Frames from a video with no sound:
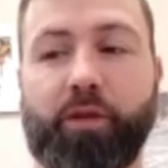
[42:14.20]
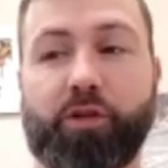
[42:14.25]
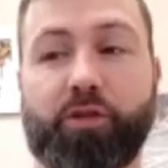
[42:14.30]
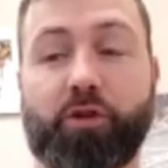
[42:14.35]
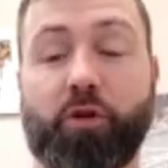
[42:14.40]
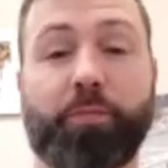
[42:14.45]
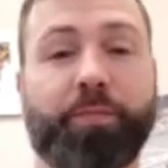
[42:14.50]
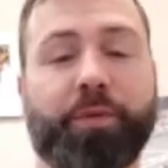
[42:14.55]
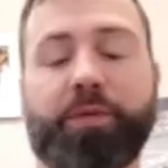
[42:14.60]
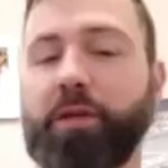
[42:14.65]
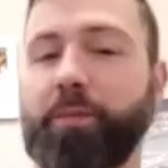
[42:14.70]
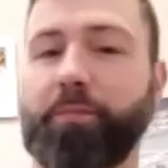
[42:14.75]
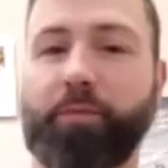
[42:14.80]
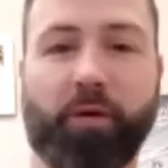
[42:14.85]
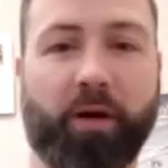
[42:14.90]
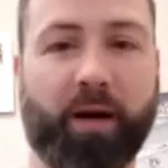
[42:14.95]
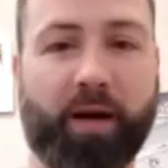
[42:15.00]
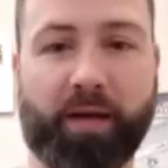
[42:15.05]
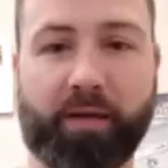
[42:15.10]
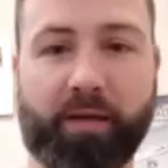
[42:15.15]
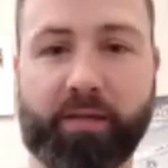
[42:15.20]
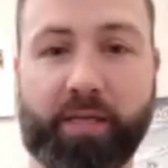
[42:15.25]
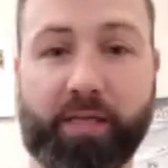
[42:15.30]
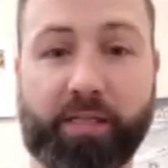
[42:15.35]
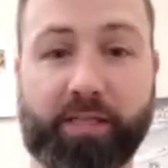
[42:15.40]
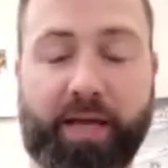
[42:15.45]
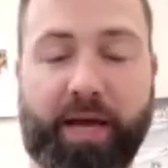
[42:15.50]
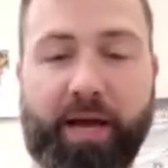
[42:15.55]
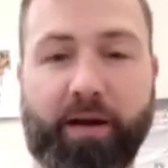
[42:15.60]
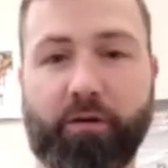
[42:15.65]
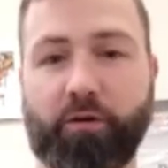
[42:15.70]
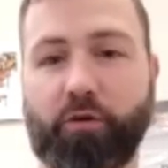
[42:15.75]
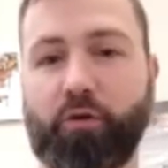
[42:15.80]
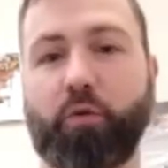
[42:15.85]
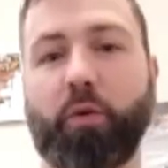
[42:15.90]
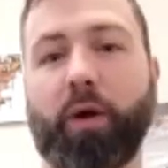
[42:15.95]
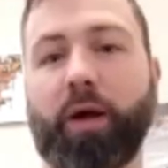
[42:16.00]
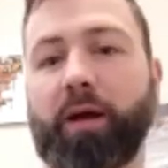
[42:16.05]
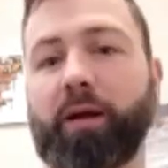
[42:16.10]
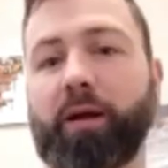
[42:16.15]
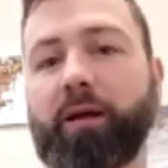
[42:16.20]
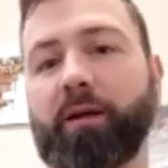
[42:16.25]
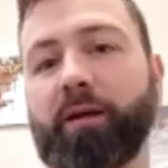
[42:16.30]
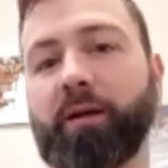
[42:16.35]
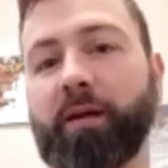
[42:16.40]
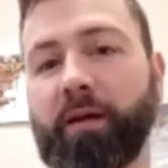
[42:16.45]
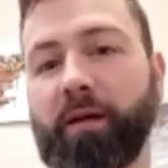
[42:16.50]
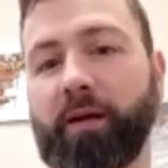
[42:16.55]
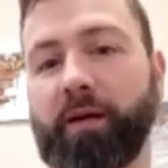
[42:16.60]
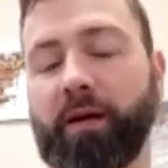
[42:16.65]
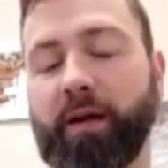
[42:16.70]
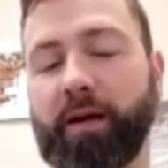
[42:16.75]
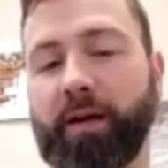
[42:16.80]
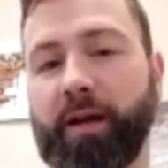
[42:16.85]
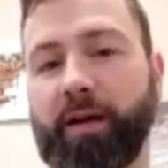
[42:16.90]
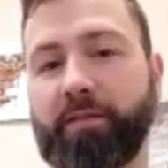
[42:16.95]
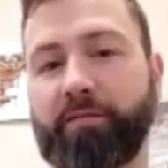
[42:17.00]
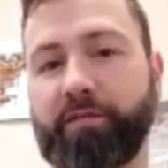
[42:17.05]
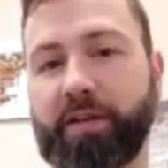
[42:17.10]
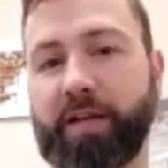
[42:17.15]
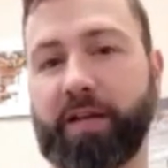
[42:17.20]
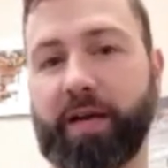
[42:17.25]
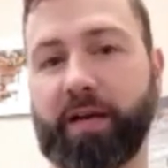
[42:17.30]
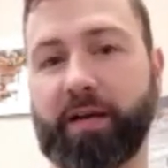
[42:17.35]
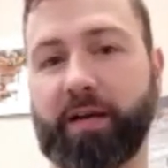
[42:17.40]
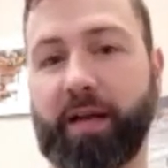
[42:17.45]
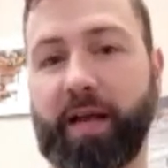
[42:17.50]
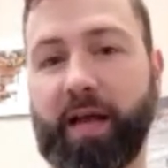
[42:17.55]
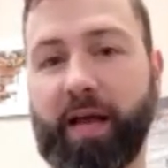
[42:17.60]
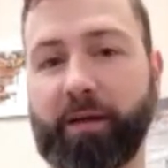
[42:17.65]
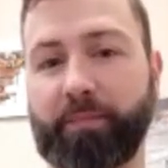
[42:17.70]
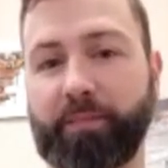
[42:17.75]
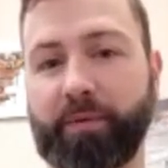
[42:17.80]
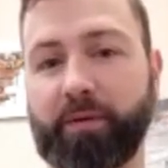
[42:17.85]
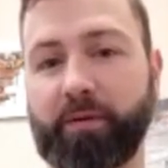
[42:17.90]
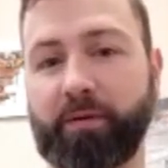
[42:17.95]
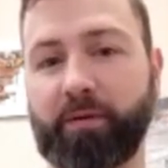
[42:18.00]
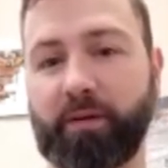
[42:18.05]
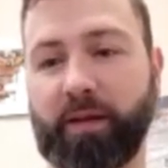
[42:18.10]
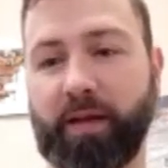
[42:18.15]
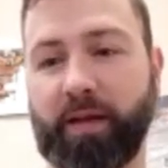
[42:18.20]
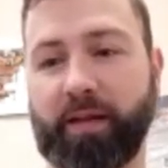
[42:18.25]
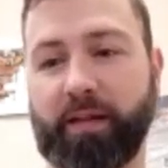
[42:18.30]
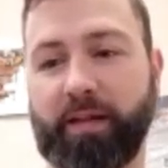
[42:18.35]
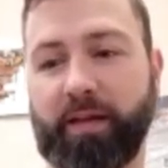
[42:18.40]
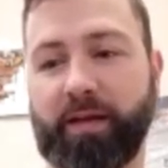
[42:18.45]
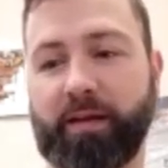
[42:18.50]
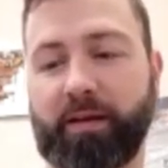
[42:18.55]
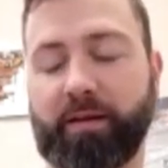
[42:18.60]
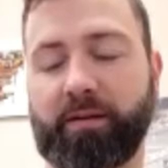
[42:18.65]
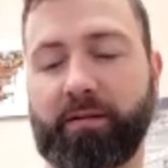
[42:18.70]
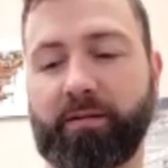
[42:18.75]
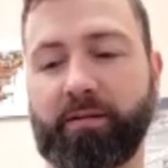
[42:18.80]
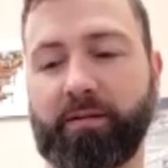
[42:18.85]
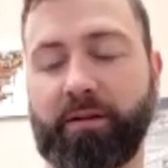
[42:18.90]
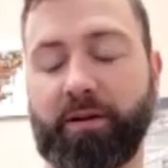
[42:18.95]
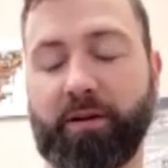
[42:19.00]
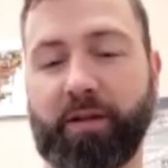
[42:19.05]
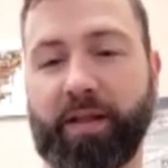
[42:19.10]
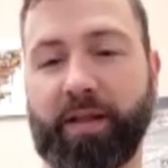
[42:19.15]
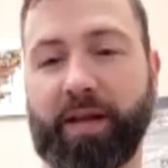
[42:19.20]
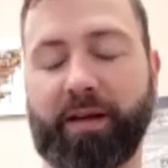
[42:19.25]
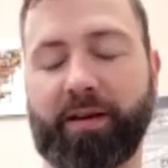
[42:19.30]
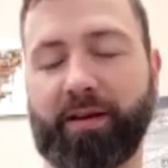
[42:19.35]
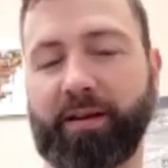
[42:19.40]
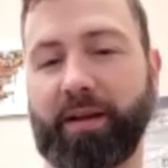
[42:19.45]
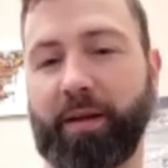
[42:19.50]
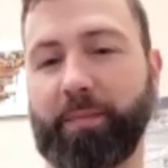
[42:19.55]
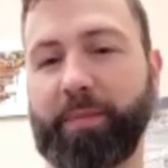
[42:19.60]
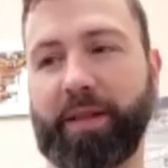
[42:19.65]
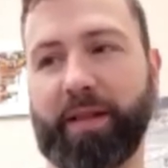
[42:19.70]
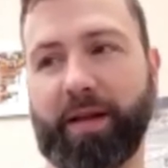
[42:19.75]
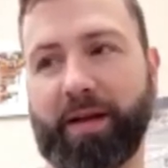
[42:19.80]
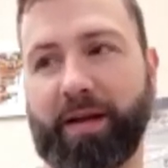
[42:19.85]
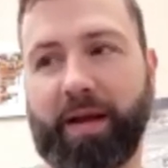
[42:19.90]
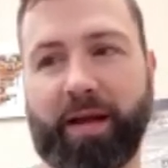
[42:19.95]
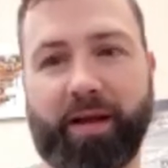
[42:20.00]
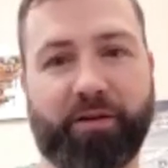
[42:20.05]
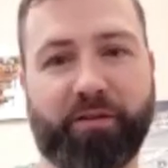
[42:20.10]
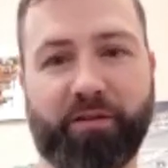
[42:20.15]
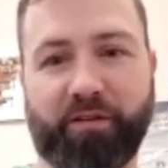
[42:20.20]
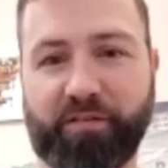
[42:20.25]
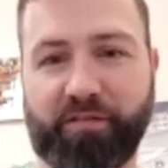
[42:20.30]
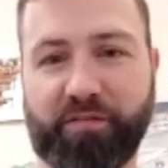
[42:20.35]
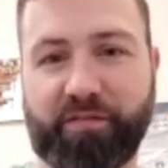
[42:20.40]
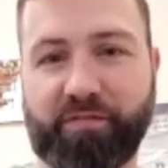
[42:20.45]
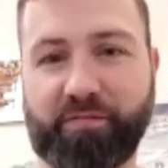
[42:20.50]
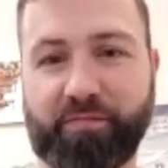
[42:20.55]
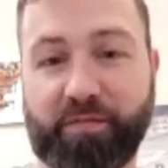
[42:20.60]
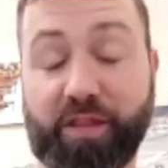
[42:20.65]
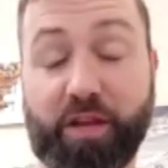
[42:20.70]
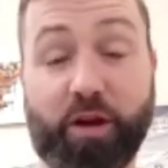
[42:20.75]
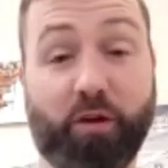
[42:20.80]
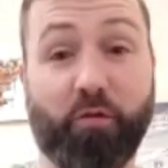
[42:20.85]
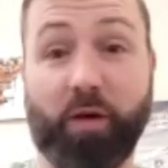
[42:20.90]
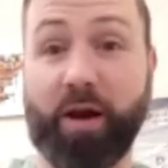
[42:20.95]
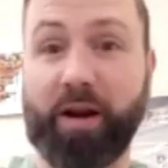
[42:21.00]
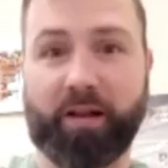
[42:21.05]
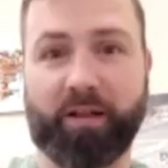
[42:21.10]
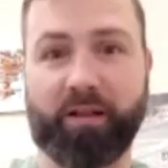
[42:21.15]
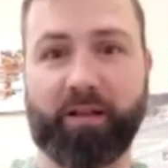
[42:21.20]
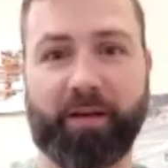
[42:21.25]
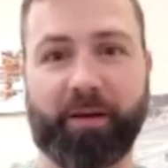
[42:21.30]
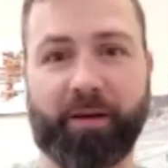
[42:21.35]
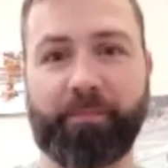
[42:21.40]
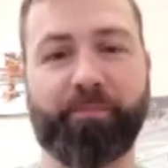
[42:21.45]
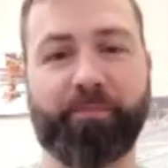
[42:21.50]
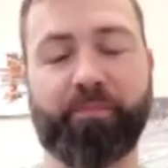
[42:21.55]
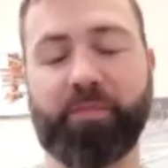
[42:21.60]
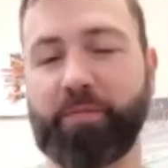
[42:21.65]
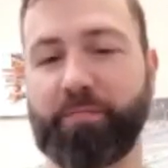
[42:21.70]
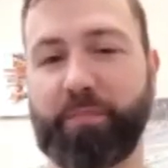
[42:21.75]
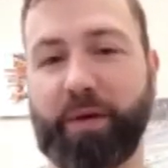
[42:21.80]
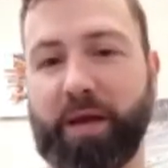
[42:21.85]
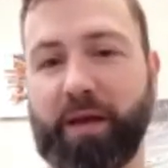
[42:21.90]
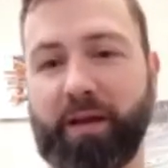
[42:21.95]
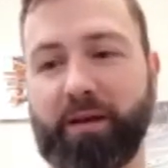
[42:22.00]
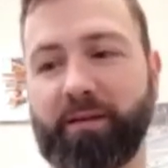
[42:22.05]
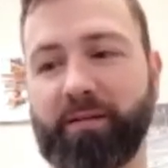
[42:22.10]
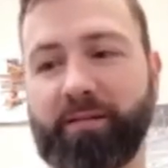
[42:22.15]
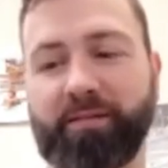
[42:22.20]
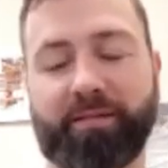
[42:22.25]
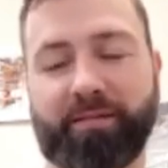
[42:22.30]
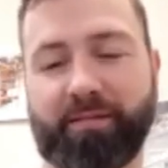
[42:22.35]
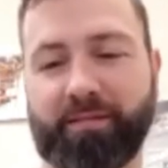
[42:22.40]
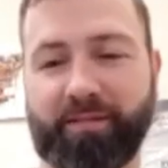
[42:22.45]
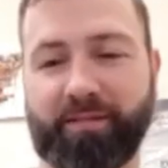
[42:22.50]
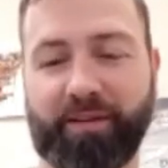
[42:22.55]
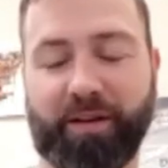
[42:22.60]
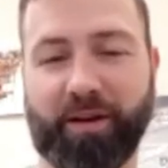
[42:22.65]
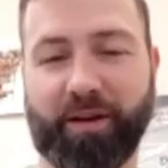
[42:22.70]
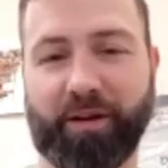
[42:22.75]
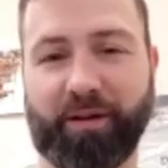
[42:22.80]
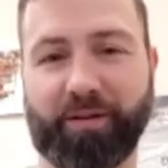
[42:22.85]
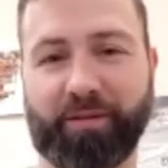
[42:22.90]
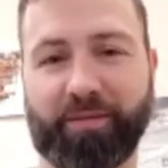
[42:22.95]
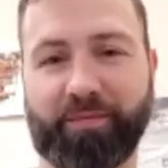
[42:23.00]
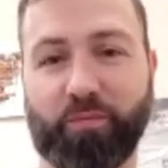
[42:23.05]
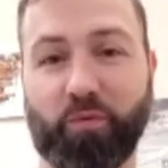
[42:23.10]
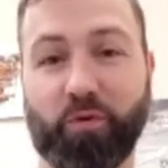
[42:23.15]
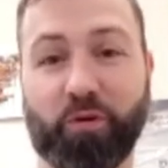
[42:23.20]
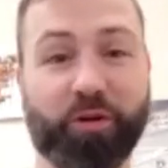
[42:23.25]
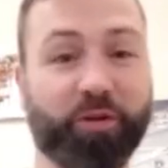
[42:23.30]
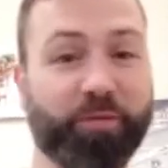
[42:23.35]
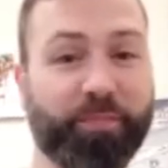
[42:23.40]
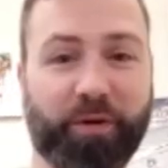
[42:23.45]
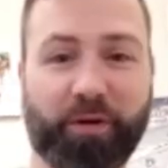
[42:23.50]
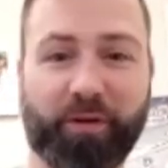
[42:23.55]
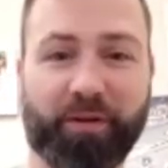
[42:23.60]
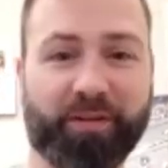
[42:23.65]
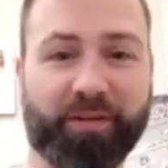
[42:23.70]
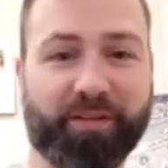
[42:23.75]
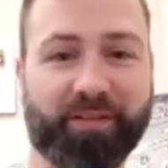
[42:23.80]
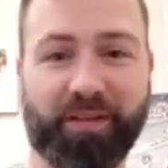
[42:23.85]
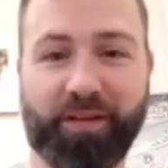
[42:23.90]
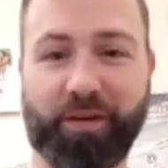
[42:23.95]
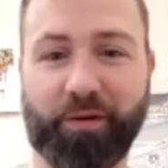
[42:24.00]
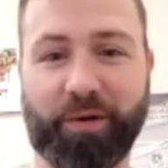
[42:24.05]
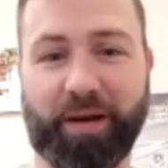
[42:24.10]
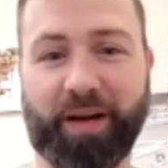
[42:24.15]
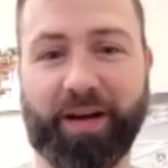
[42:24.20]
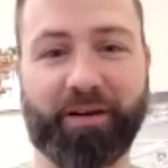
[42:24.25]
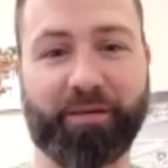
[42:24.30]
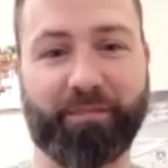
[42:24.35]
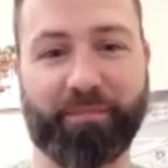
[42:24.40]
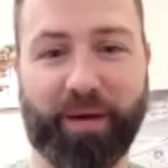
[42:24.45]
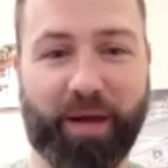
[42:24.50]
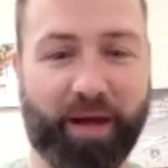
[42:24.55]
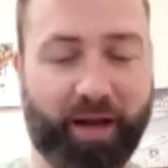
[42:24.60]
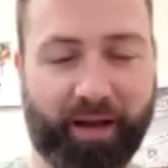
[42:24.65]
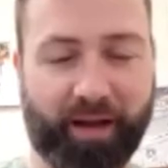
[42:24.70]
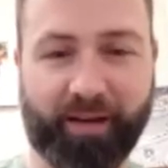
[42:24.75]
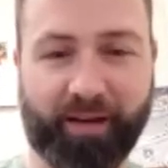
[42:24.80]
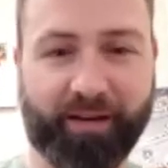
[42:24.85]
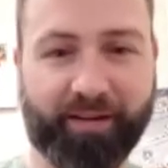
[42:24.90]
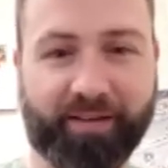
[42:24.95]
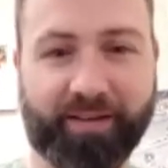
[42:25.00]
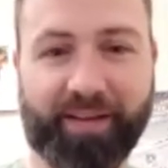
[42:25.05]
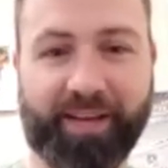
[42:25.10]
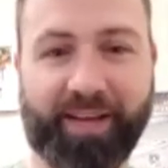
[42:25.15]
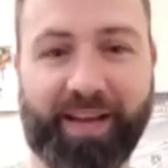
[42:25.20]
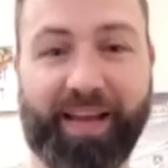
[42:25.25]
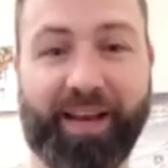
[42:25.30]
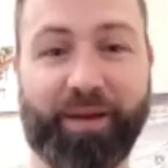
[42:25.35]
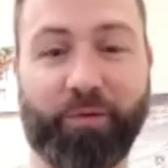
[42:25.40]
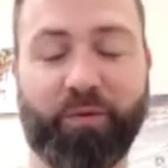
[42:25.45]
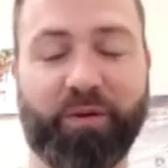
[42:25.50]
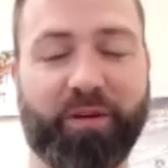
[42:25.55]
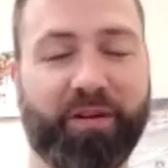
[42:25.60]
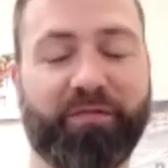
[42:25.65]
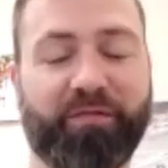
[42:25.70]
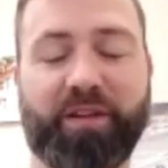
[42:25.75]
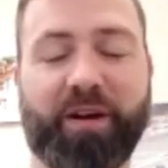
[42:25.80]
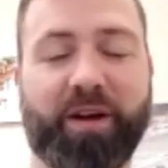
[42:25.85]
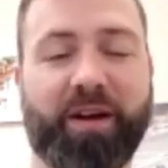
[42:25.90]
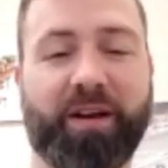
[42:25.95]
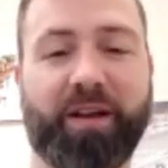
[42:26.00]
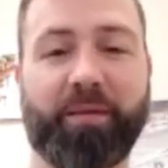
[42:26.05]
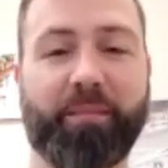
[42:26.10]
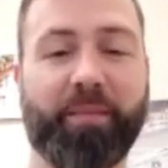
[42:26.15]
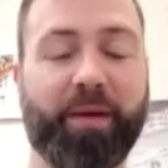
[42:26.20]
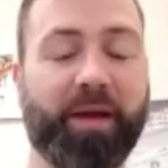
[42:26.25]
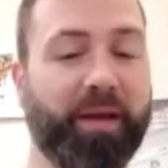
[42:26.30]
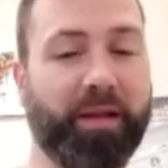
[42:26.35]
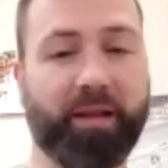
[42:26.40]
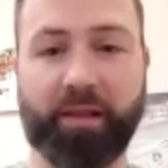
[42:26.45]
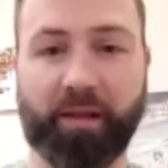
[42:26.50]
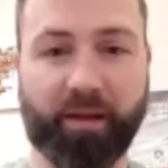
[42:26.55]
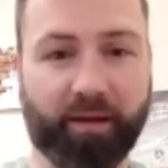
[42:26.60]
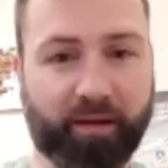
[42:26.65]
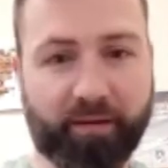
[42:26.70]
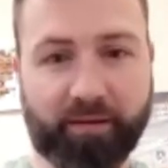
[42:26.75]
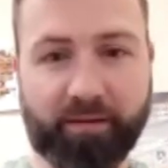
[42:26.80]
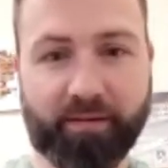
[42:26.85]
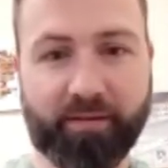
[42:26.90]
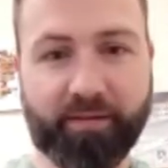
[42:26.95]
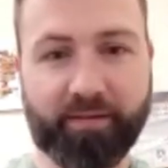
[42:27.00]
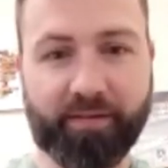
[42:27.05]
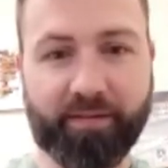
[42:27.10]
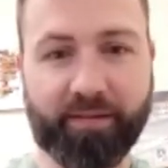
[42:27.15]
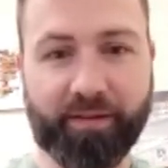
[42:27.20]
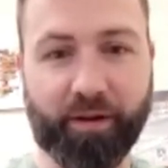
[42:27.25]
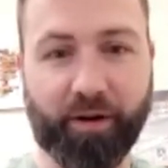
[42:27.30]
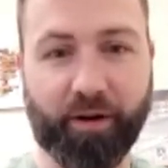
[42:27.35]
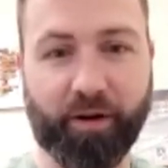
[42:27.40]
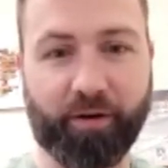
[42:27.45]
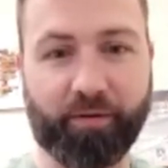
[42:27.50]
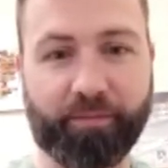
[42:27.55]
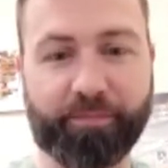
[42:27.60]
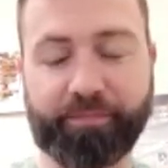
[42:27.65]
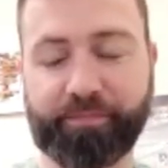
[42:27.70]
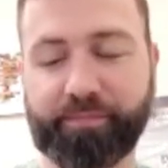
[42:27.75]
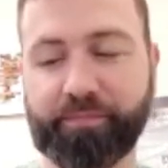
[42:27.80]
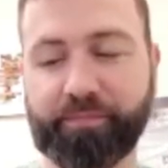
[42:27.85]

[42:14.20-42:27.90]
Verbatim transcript: just opens up your eyes as to how quick a knife attack can happen. And then you know that I mean that guy could have theoretically been you know more experienced than you and I combined, and it wouldn't have done him anything. You know,